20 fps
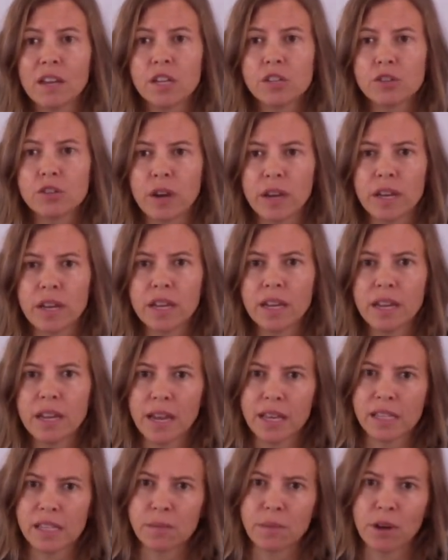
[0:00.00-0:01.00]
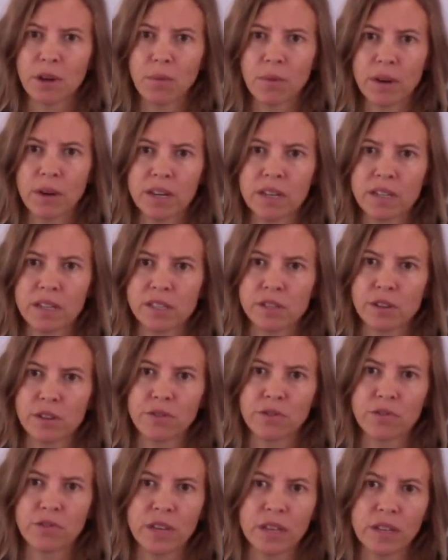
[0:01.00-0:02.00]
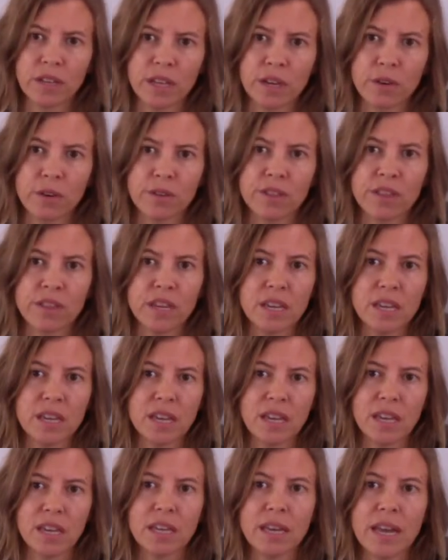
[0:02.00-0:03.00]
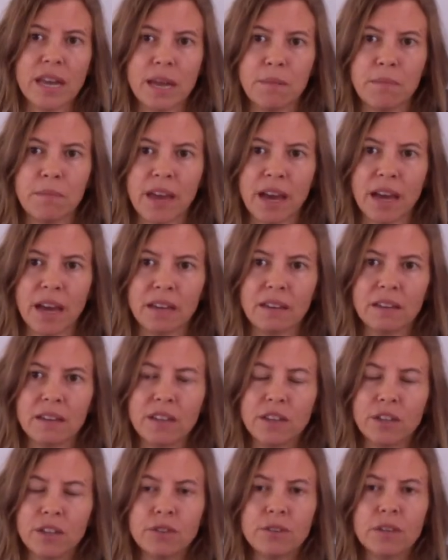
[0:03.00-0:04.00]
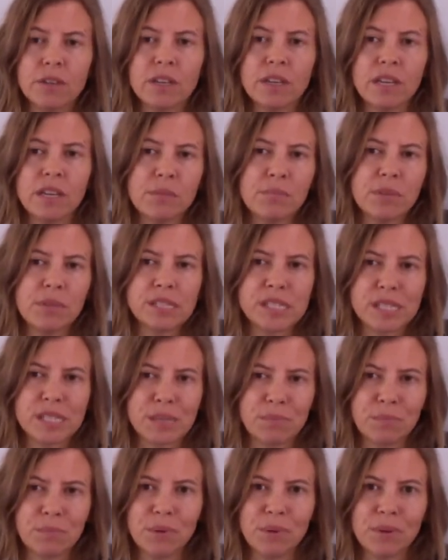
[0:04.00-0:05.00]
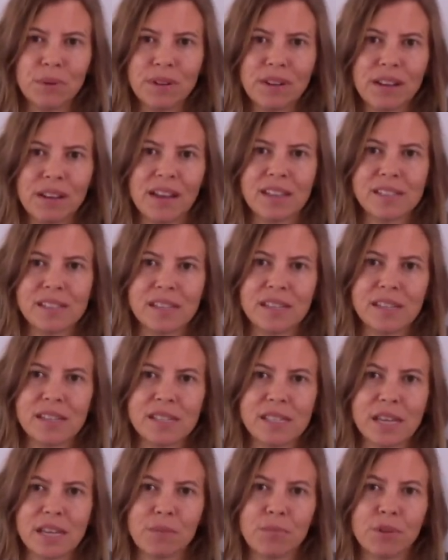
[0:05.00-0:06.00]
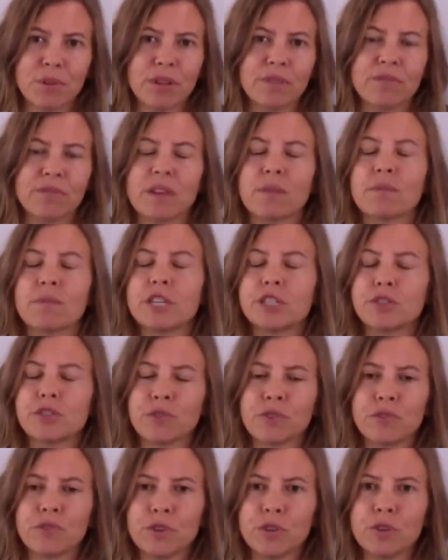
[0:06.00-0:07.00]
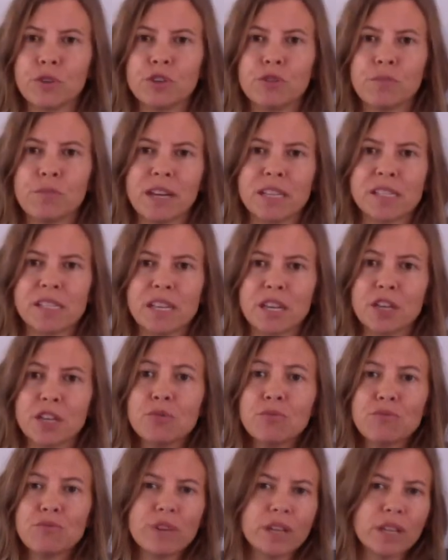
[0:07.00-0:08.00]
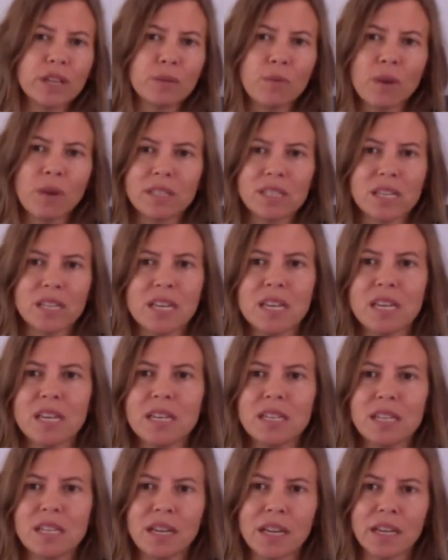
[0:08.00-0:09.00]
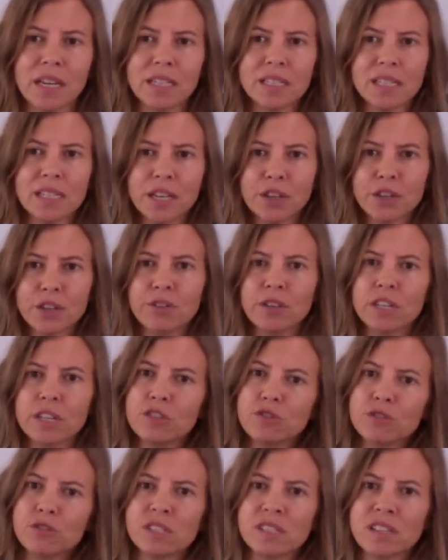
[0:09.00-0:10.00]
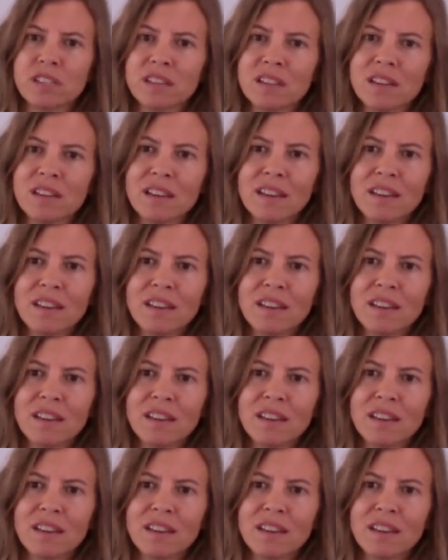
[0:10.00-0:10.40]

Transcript: Try to guess about what it is they're feeling or thinking and name that. You can keep it simple. As an example, if they reach for food, you might say, "You really want to eat, and I can tell you're interested."